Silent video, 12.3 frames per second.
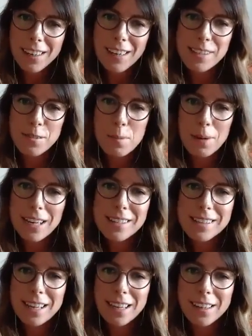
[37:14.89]
It's
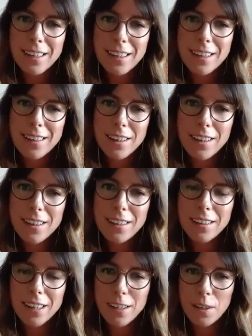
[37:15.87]
replacing the,
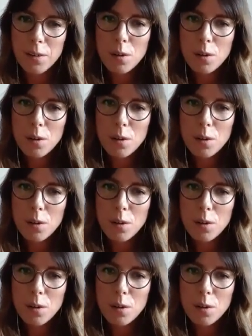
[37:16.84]
you know,